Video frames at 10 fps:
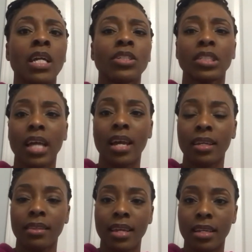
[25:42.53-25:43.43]
just kind
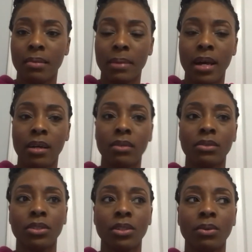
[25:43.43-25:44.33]
of thinking
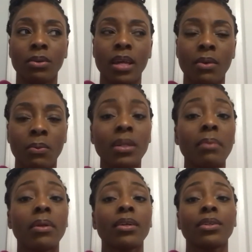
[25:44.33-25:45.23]
about, you know, when
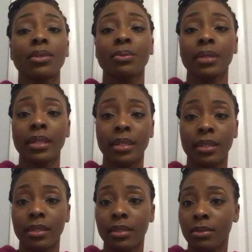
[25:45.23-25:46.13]
I'm going to do it.
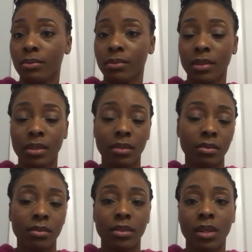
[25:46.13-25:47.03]

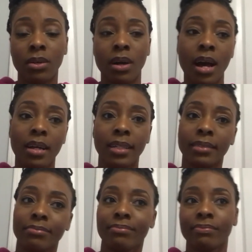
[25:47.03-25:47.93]
So
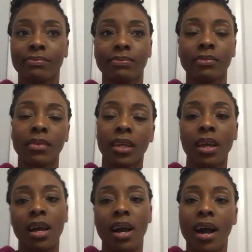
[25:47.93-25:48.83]
I
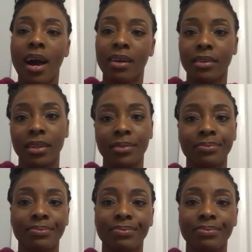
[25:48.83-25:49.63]
don't know.